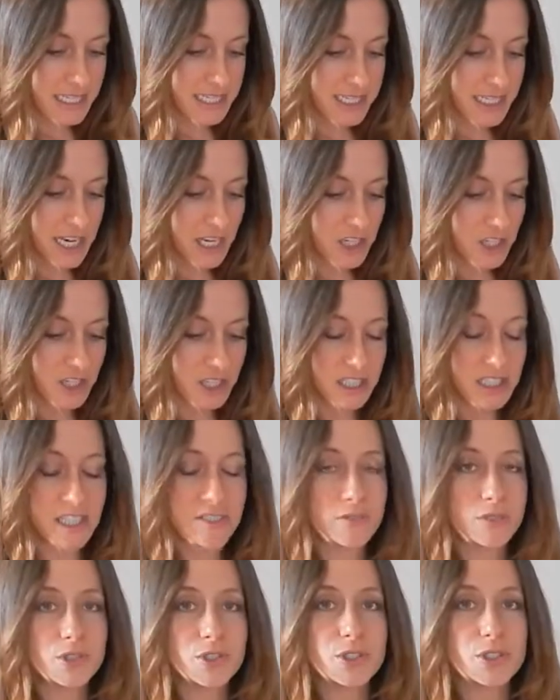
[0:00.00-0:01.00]
is actually a
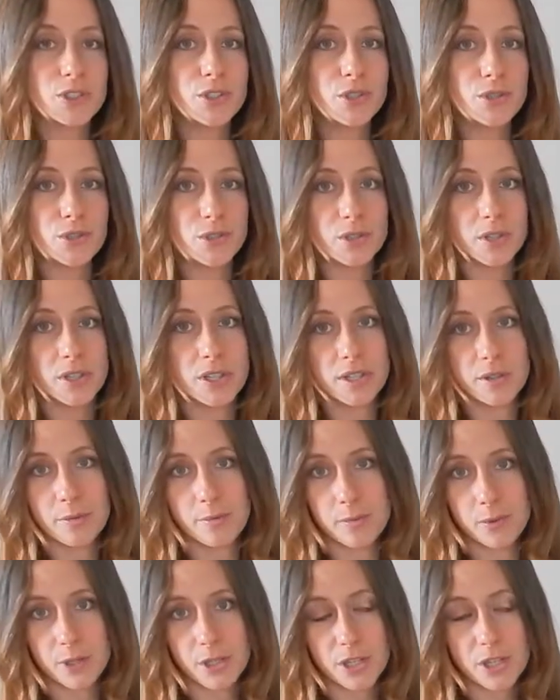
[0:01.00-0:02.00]
level 2
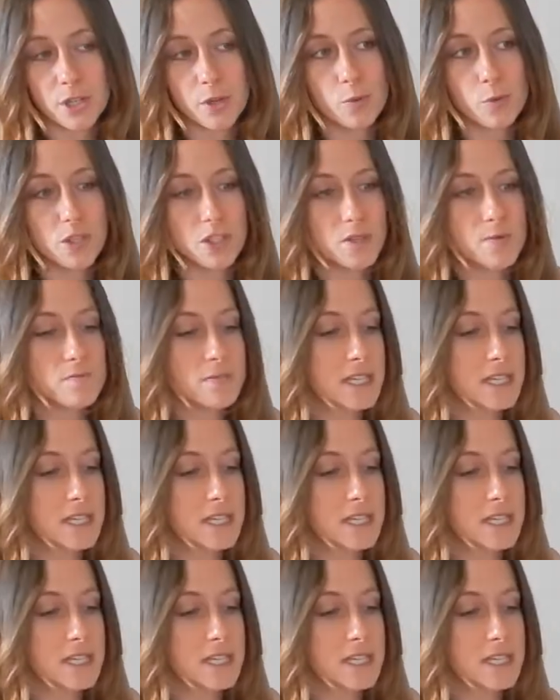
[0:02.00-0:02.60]
book, which